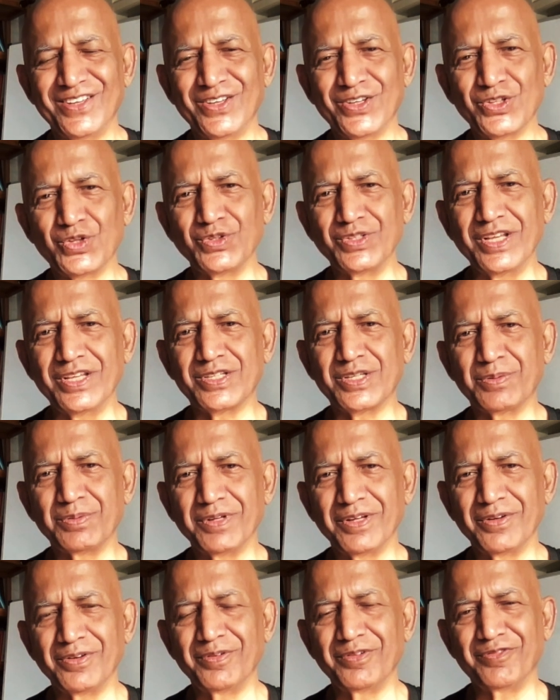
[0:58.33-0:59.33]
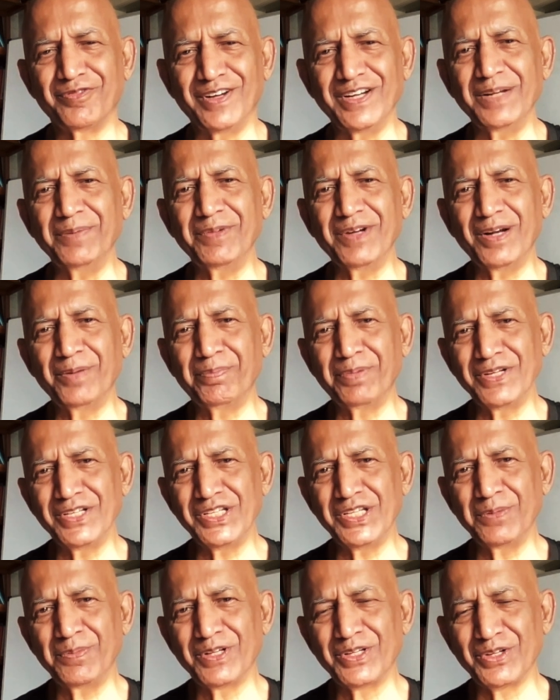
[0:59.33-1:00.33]
So, this fundamental
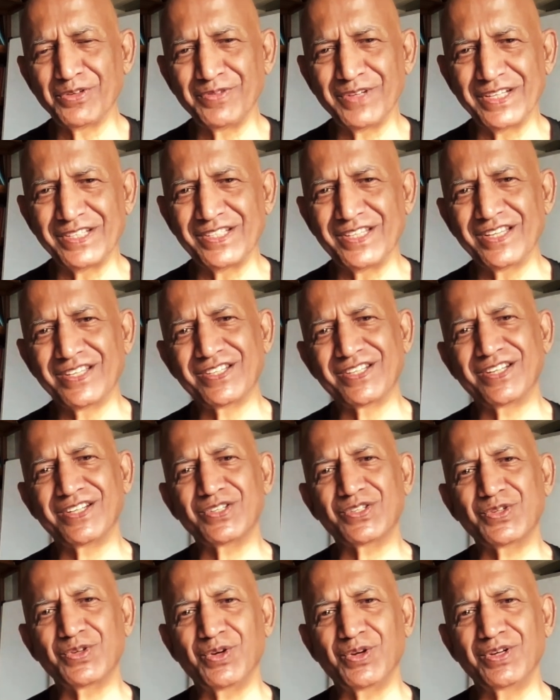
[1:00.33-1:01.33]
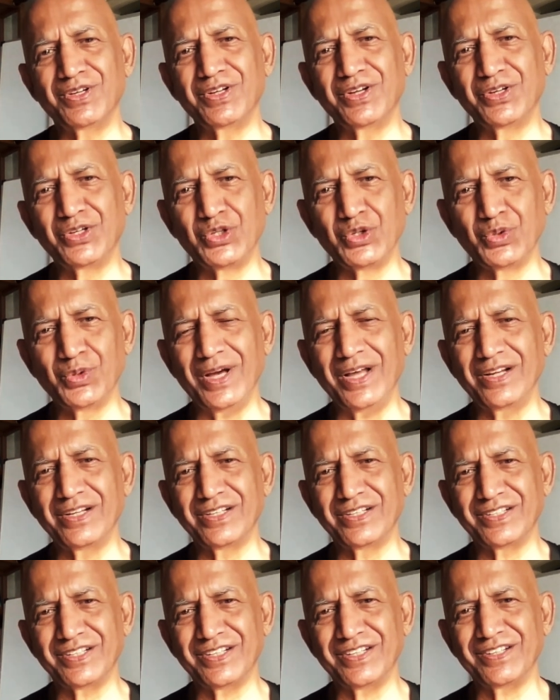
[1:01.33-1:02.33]
principles of existence called
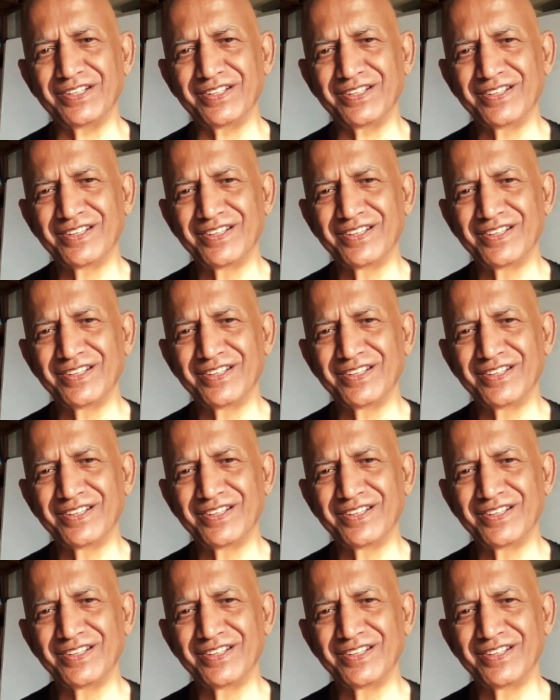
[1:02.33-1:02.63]
duality,